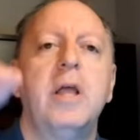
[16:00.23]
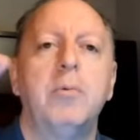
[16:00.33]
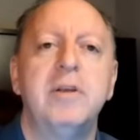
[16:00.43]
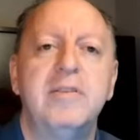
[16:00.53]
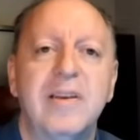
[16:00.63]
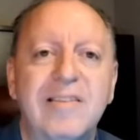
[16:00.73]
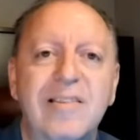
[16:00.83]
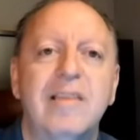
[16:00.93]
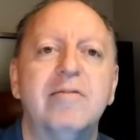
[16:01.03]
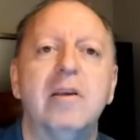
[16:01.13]
that was
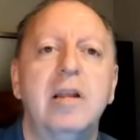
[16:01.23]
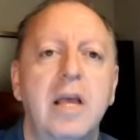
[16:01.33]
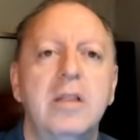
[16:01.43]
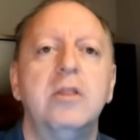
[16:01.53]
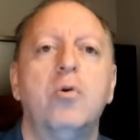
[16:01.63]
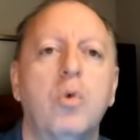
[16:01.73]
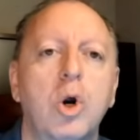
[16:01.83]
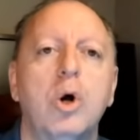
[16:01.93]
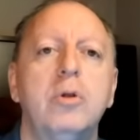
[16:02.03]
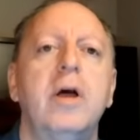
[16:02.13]
existed in the
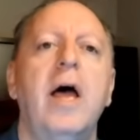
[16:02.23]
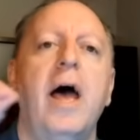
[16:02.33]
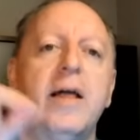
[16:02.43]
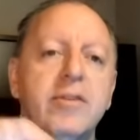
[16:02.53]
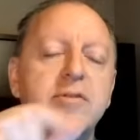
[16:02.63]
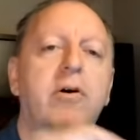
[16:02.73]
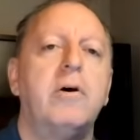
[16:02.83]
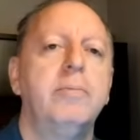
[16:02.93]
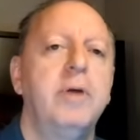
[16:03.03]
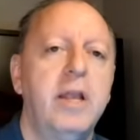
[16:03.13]
world at the
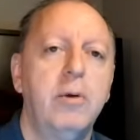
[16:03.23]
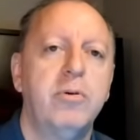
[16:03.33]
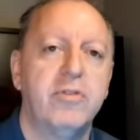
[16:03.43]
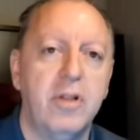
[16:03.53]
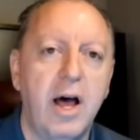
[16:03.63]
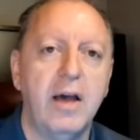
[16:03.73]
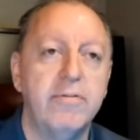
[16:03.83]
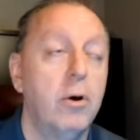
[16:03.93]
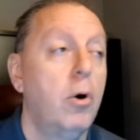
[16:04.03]
time that he was alive?